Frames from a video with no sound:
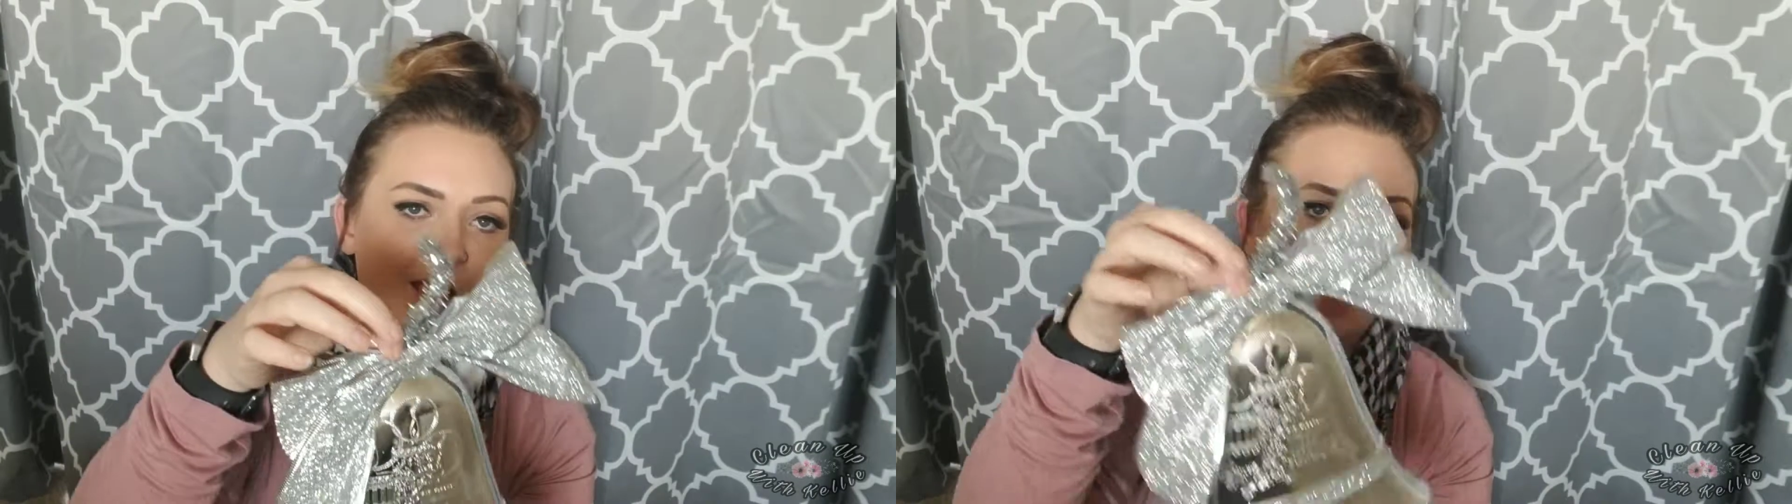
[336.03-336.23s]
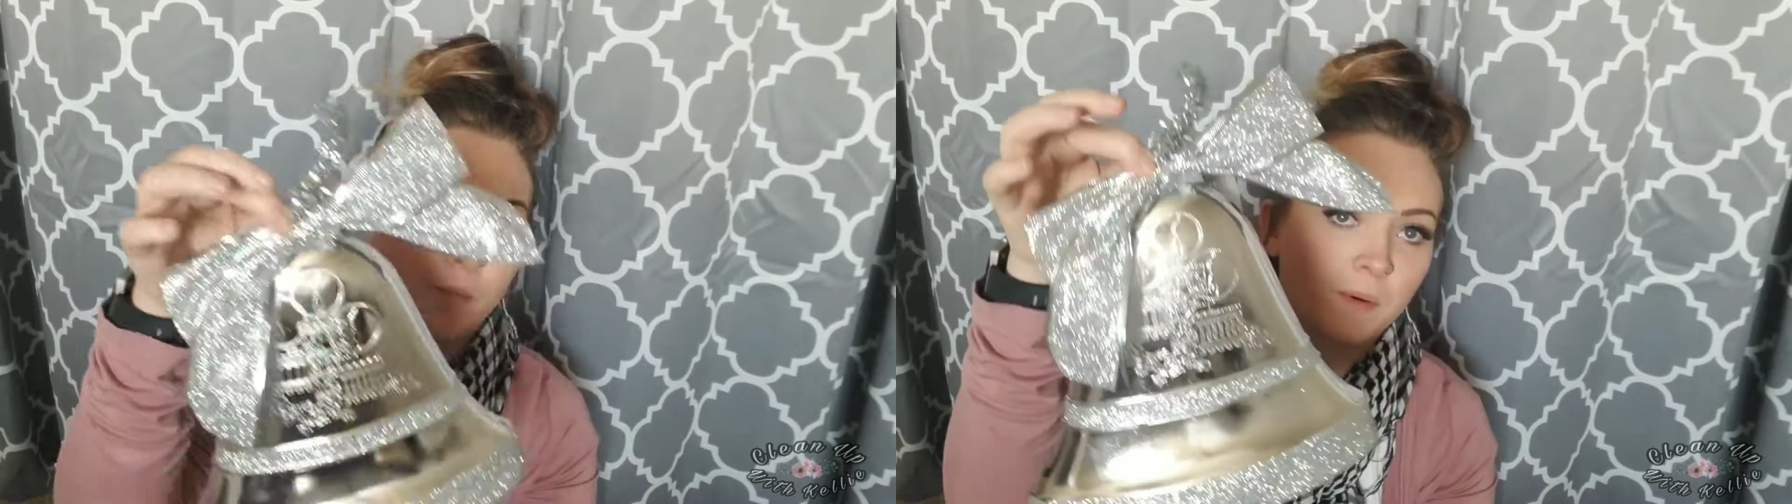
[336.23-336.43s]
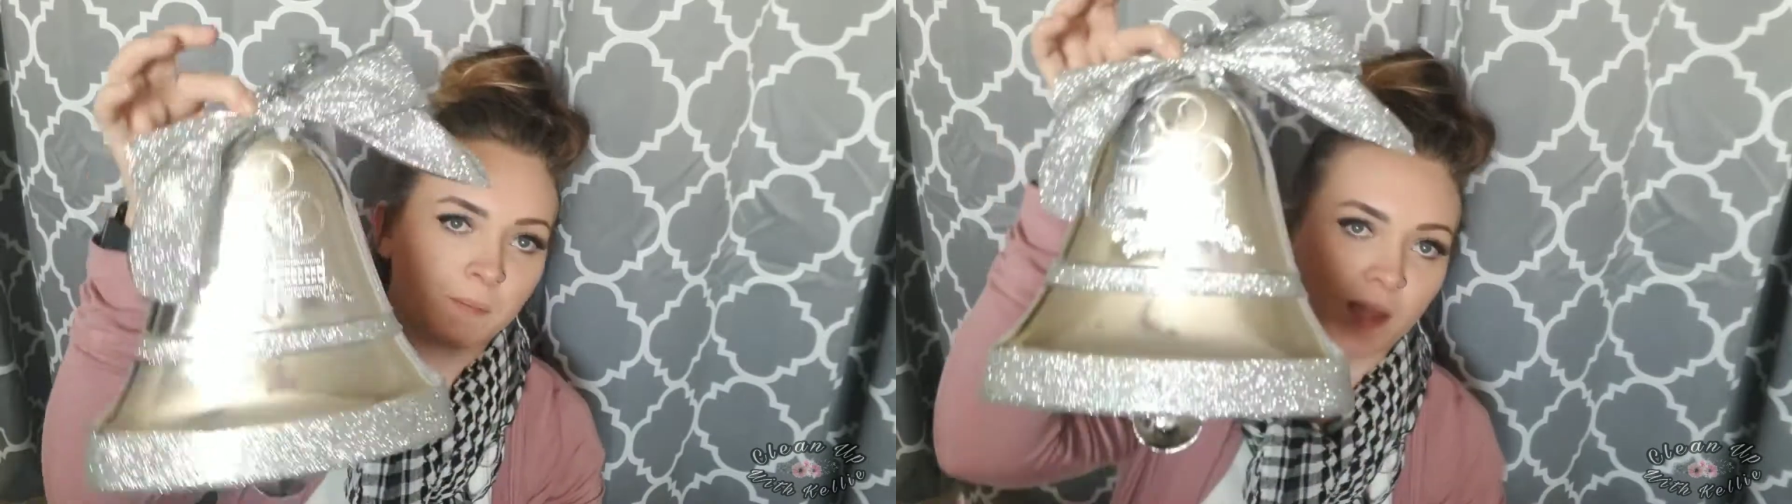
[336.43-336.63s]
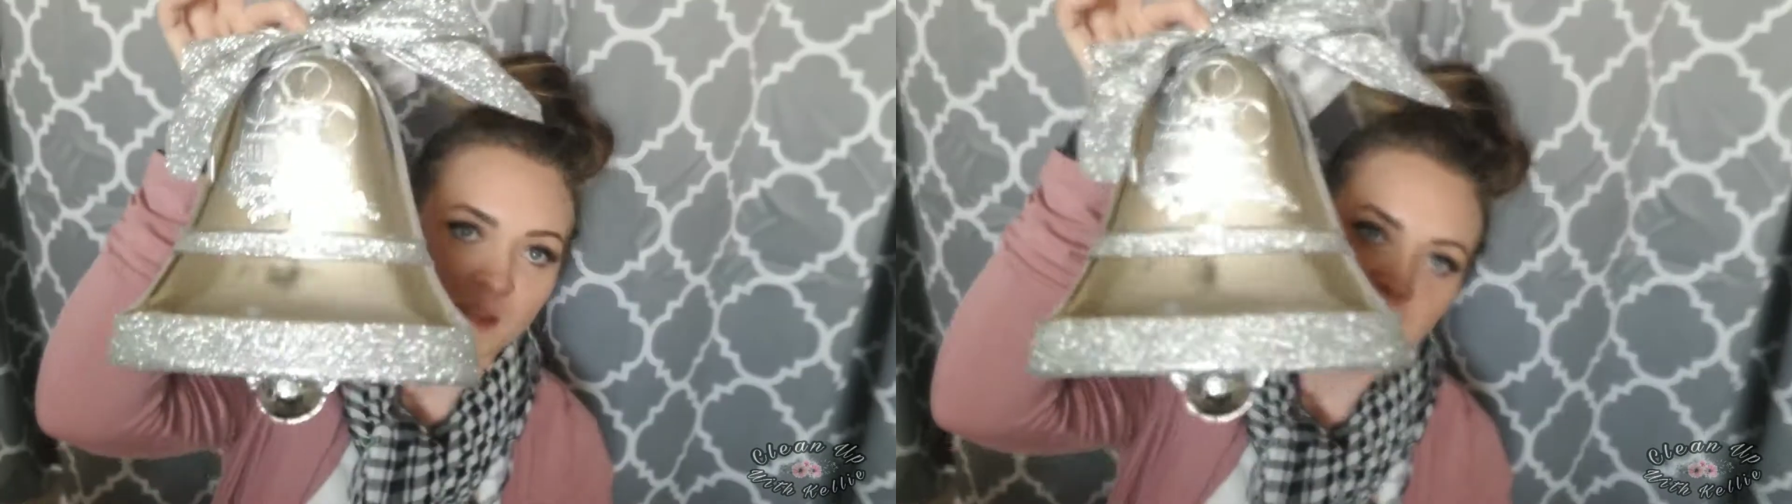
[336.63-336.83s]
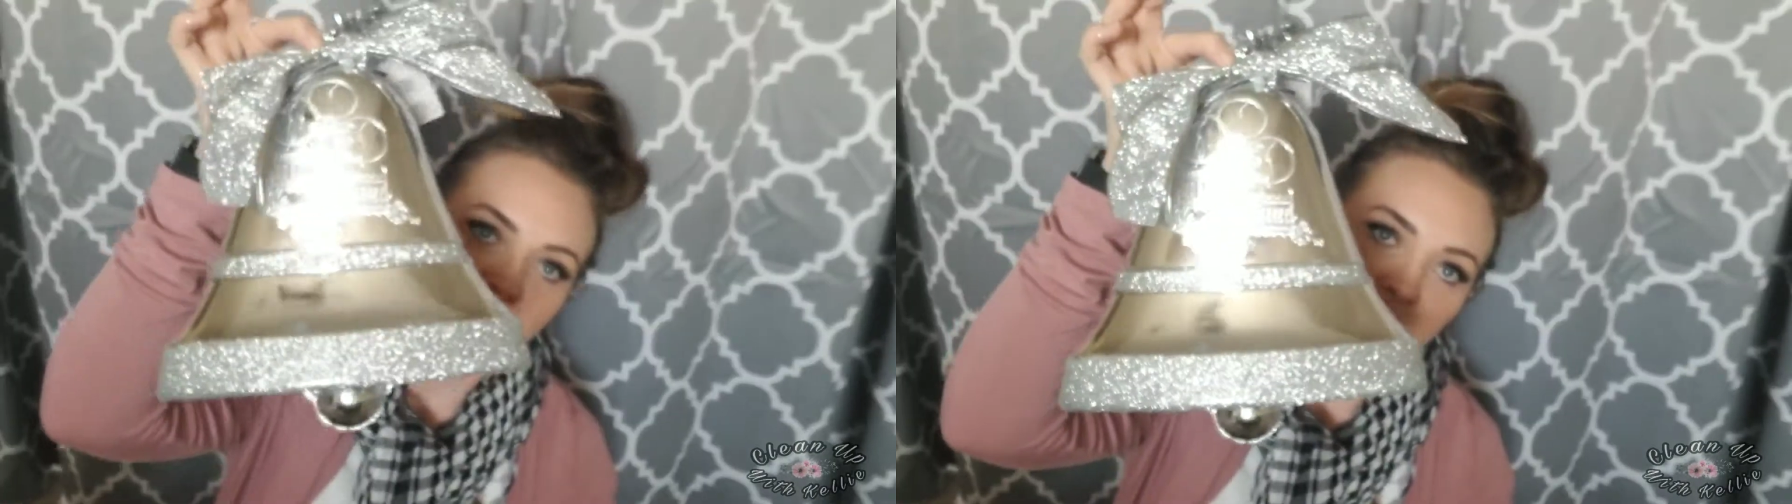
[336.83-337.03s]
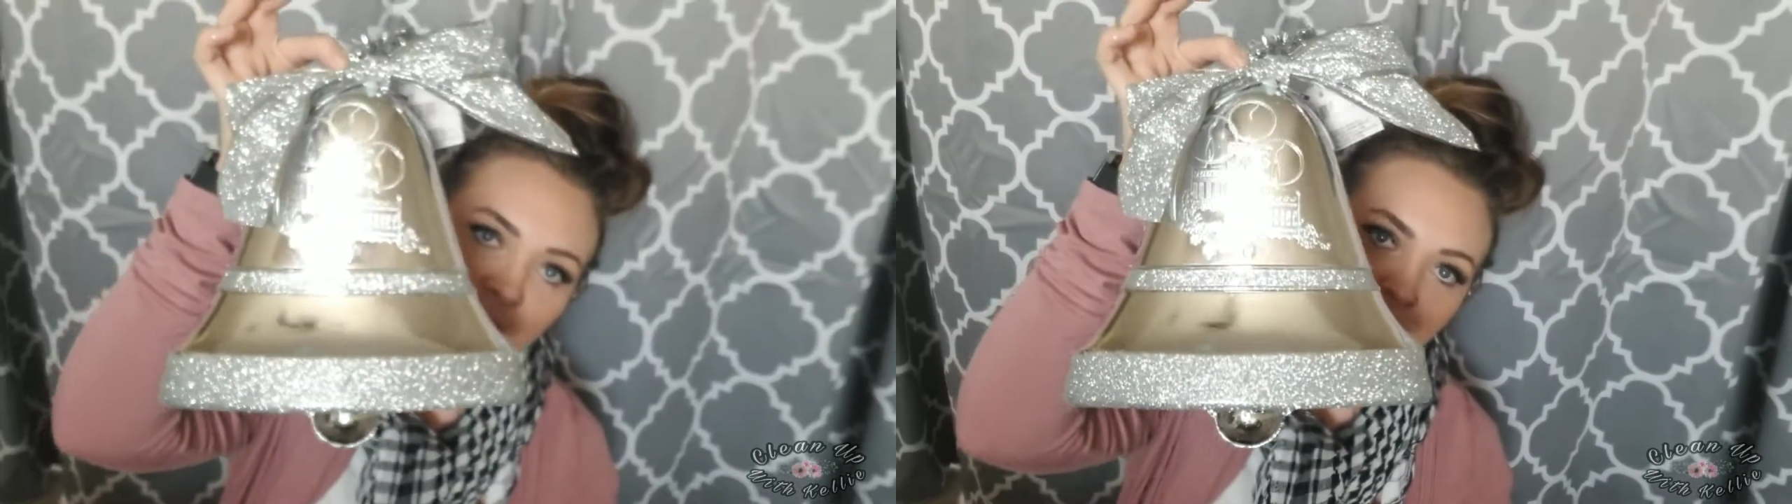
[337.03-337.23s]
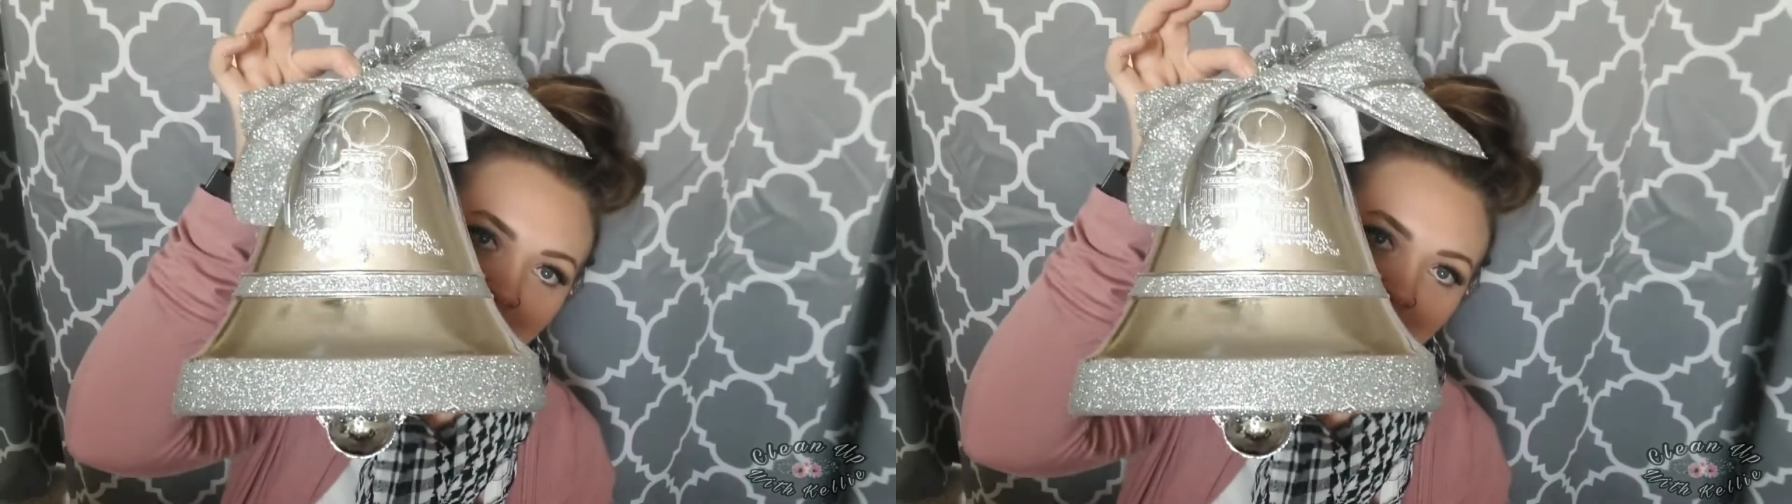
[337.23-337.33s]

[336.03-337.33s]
up, I'm guessing.